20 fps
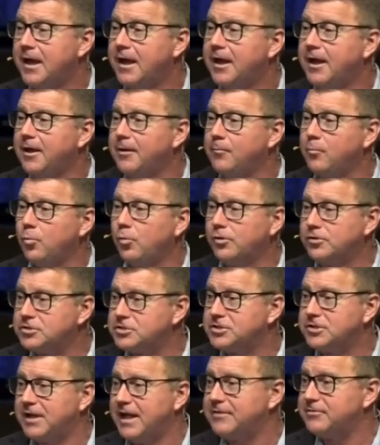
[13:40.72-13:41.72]
Um, we're
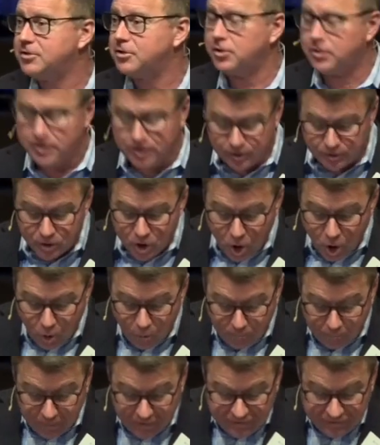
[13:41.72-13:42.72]
just glad that you're here
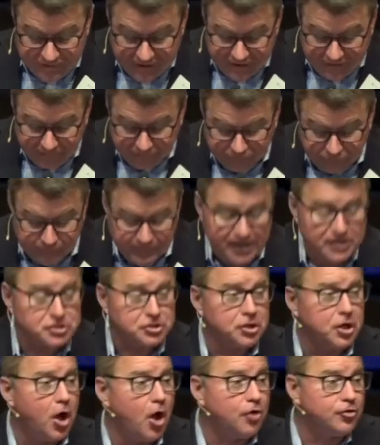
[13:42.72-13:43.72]
but the
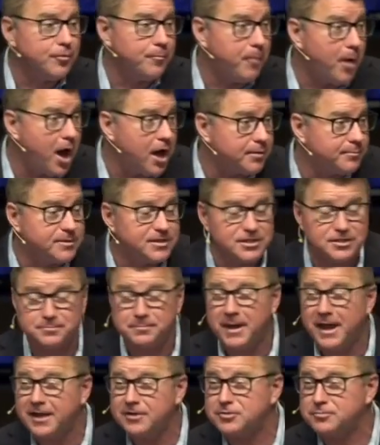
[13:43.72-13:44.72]
information on the bottom of this
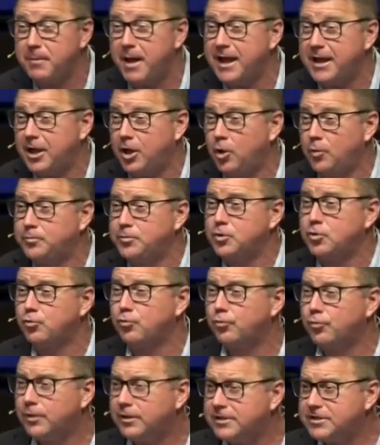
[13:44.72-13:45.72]
page might help you to
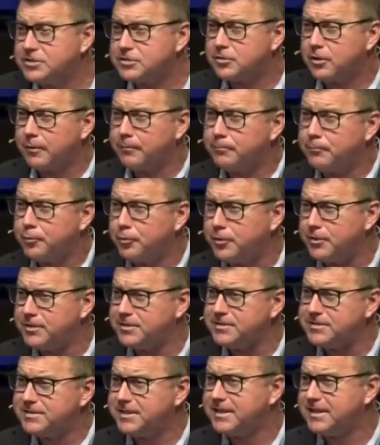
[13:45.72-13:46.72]
really start
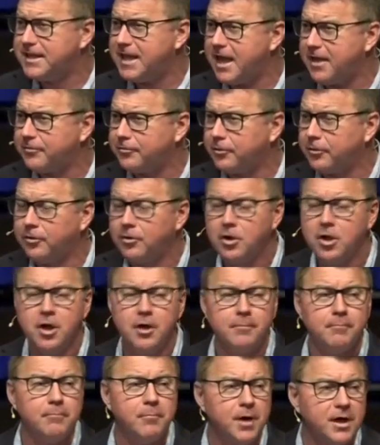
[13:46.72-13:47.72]
putting together
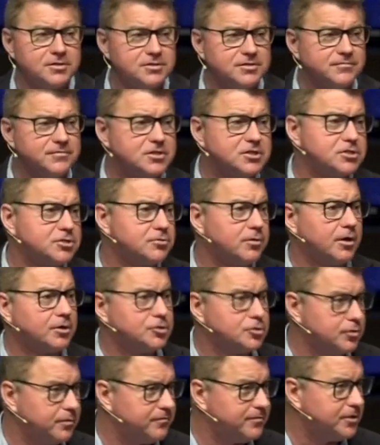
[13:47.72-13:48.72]
much of the
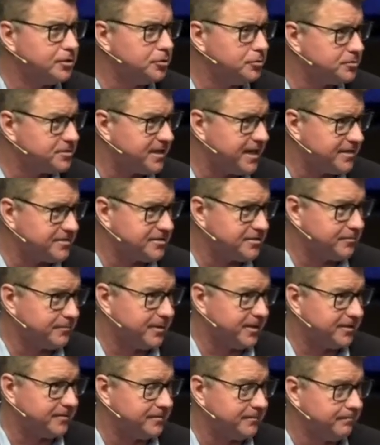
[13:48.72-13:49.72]
structure of the New
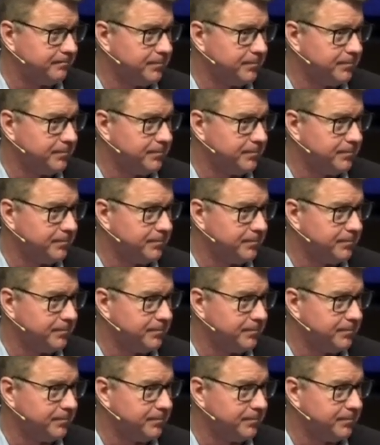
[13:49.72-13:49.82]
Testament.